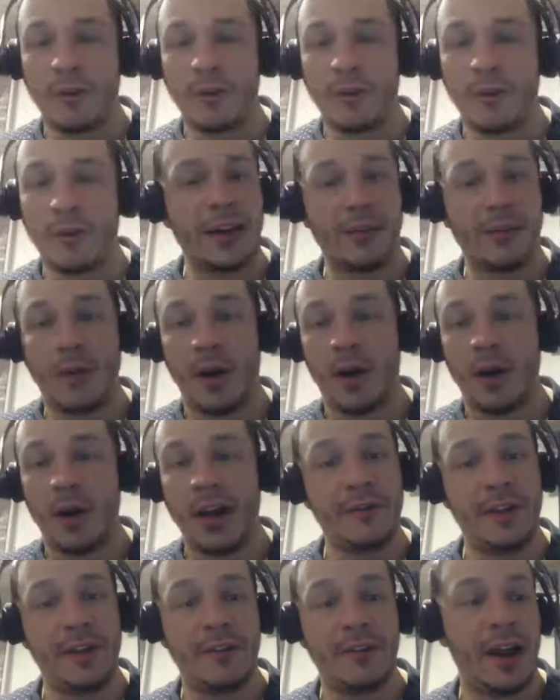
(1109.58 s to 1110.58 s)
had it on bottle. Yeah,
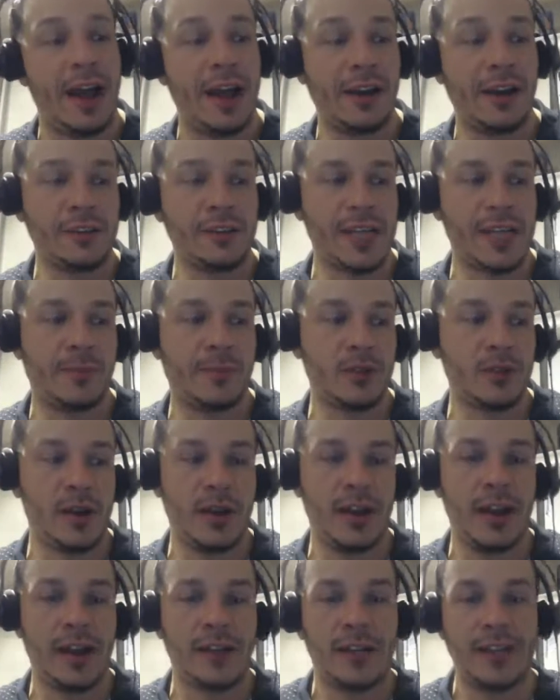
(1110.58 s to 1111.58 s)
I've never had it on tap, so I,
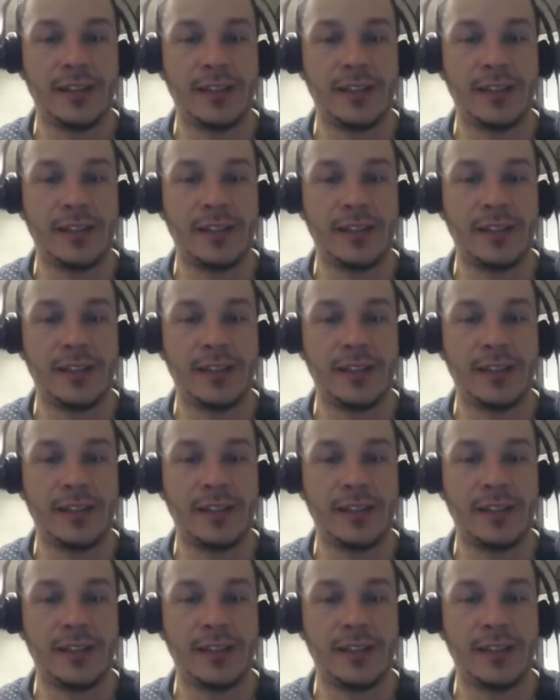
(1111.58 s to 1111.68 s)
I yeah. can't